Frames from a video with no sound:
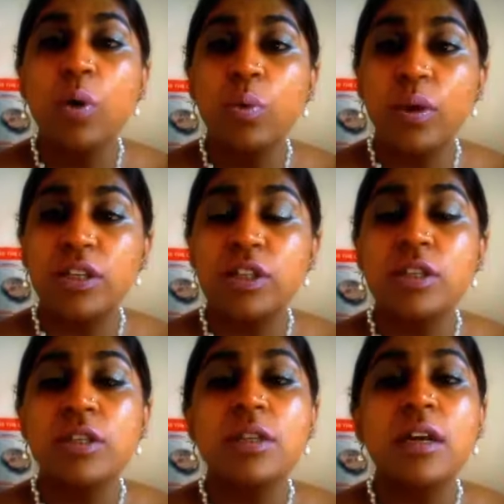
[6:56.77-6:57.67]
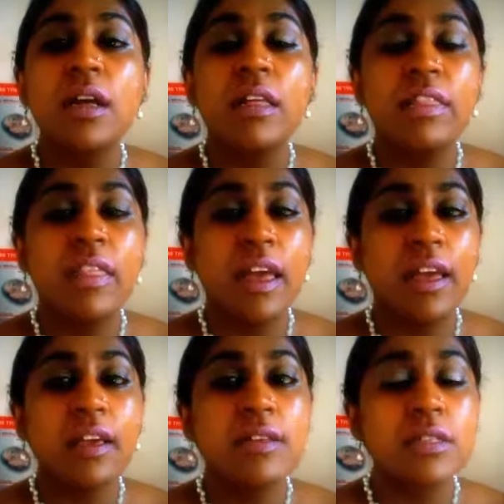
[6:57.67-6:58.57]
which
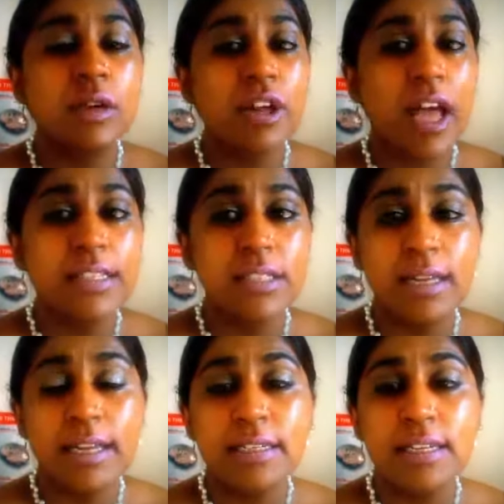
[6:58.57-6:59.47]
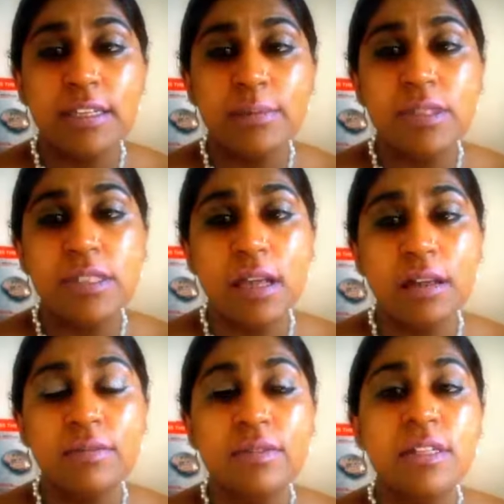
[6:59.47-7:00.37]
they start isolating
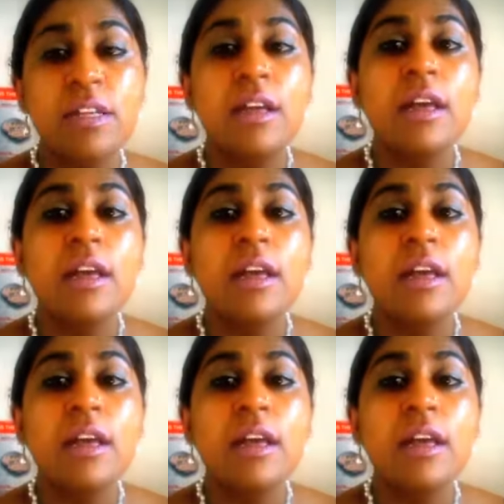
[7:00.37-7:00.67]
themselves